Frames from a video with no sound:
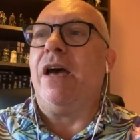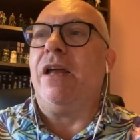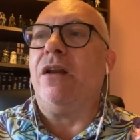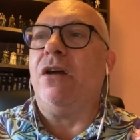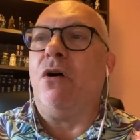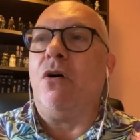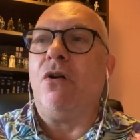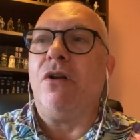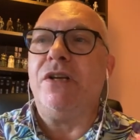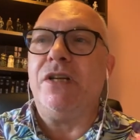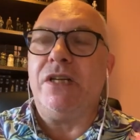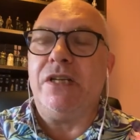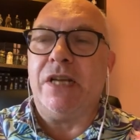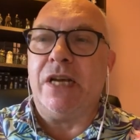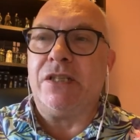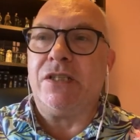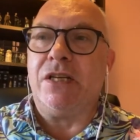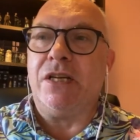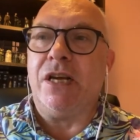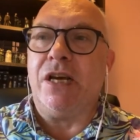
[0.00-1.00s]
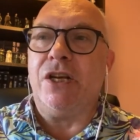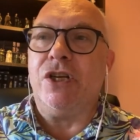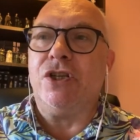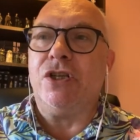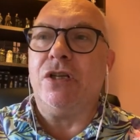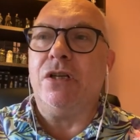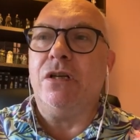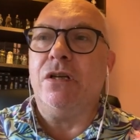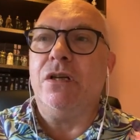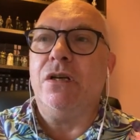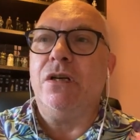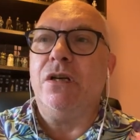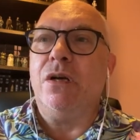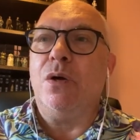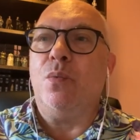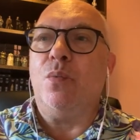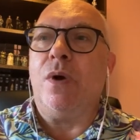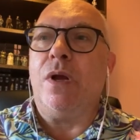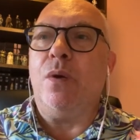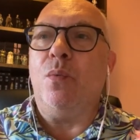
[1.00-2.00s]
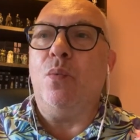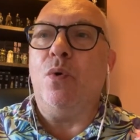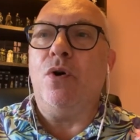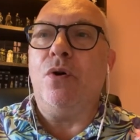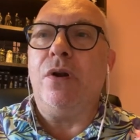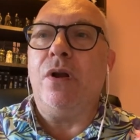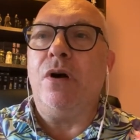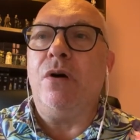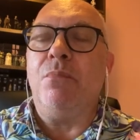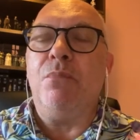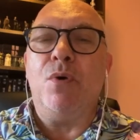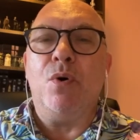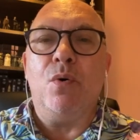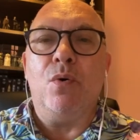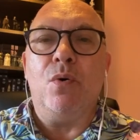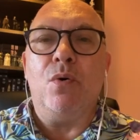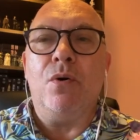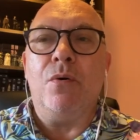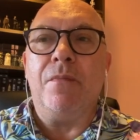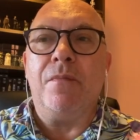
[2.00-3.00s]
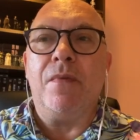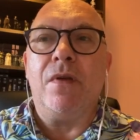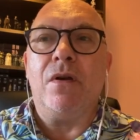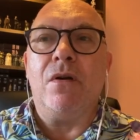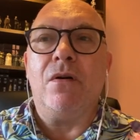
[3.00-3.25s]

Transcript: and holiday destination when one or more